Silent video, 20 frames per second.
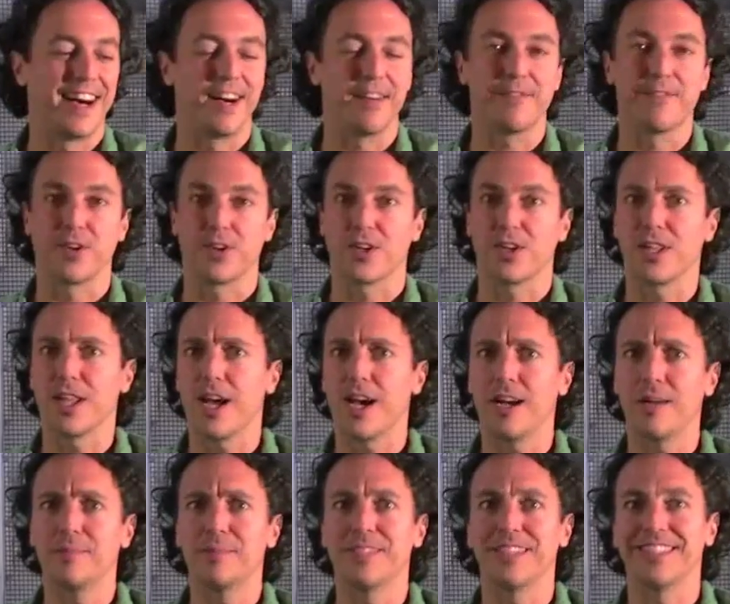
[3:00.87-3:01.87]
for
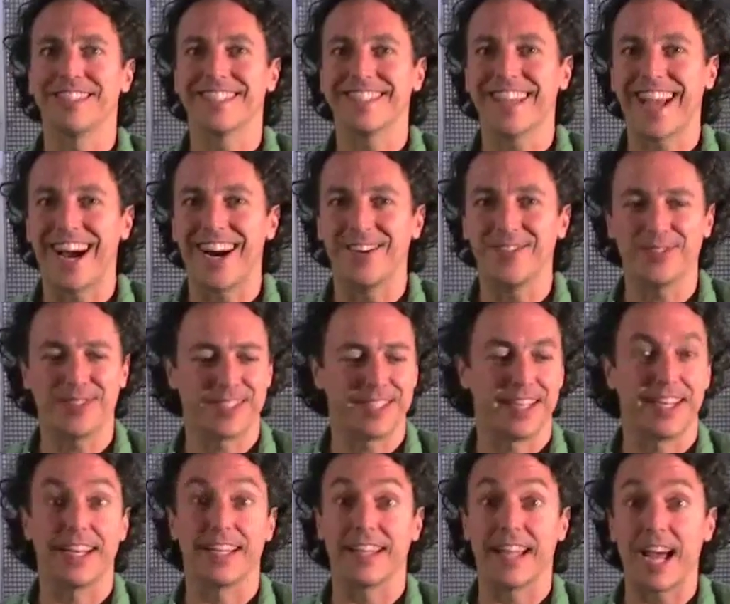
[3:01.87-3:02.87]
clubs and scouts
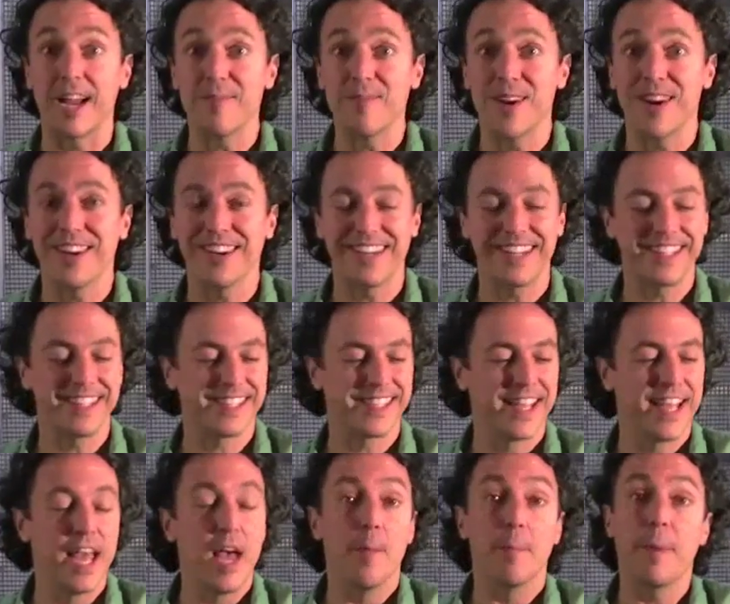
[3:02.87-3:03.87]
and at libraries.
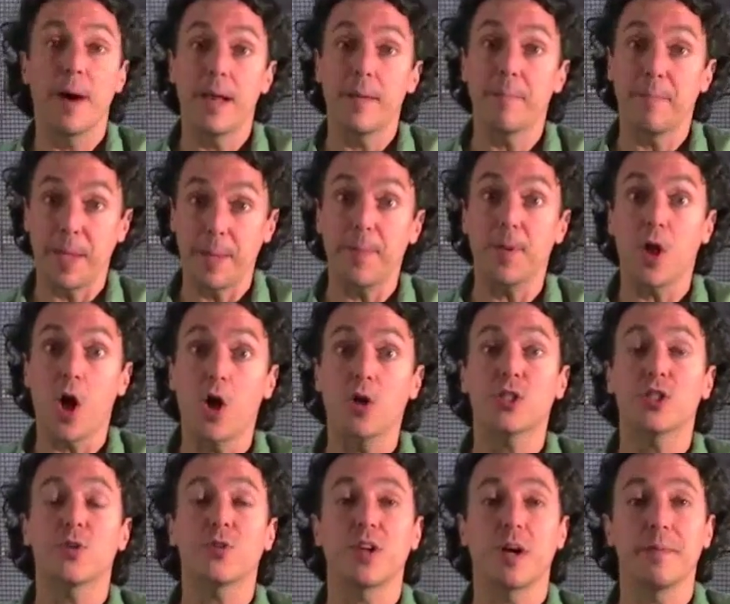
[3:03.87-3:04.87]
But people
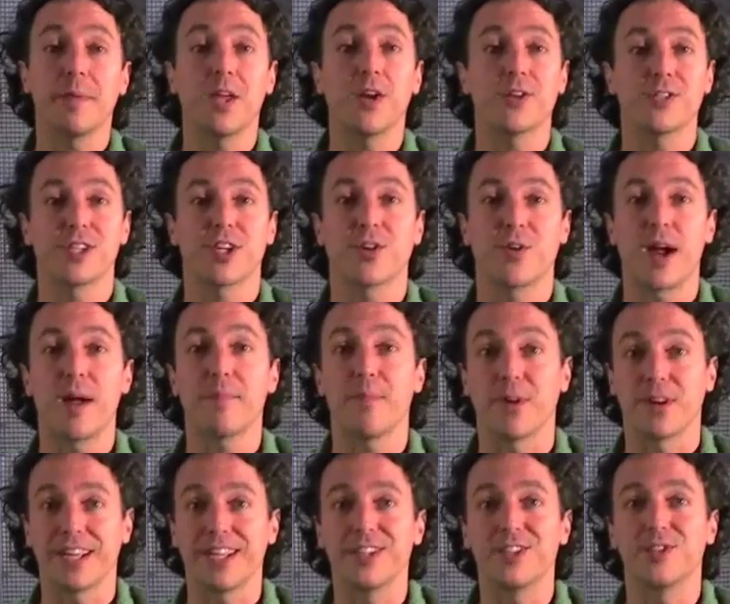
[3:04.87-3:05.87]
also come here to
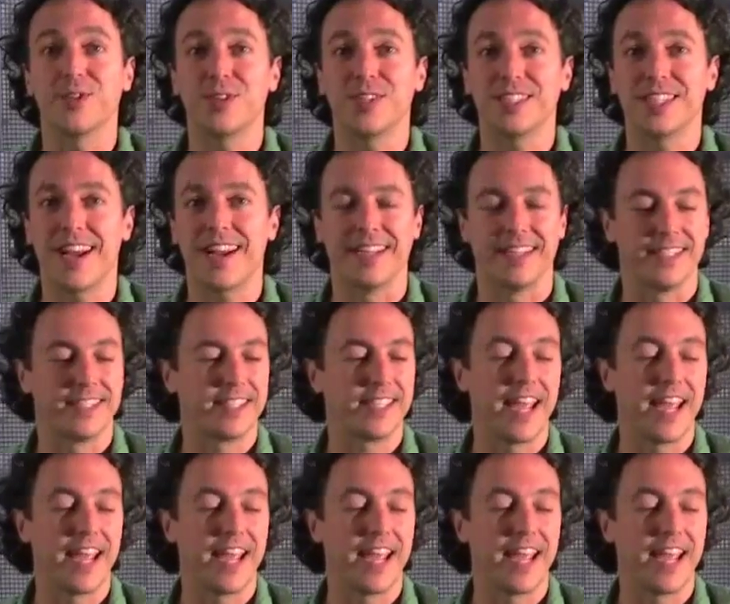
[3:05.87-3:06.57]
Cranbrook Institute of Science.